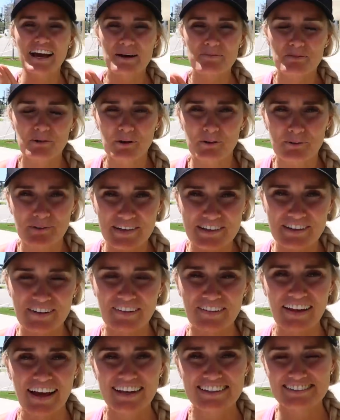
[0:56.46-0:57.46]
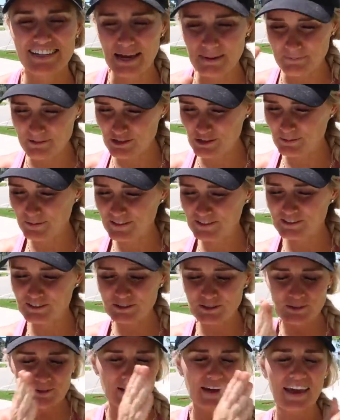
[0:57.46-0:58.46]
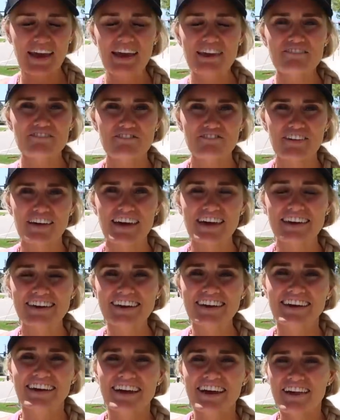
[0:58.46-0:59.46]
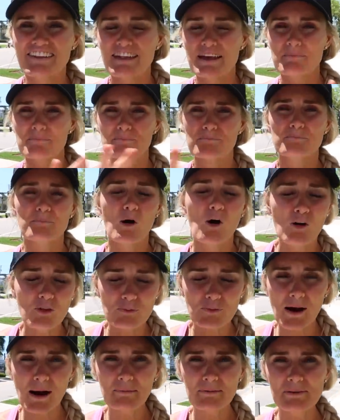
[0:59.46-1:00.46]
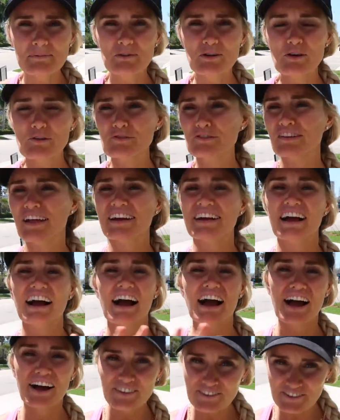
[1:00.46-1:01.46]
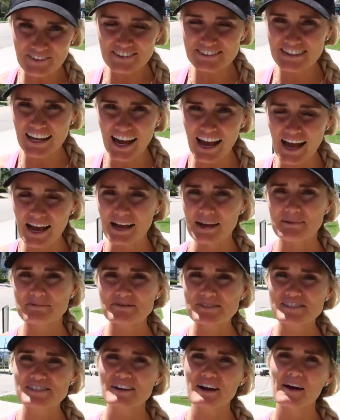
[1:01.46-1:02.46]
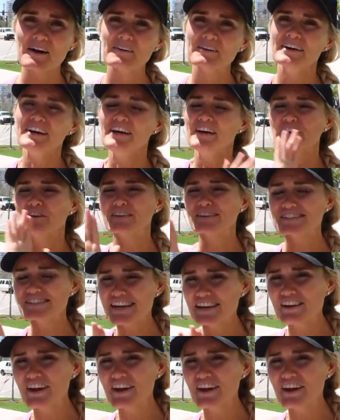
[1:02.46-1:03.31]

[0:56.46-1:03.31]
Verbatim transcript: a burrito last night between Duke and Finn. They both probably moved like a hundred times, so you could say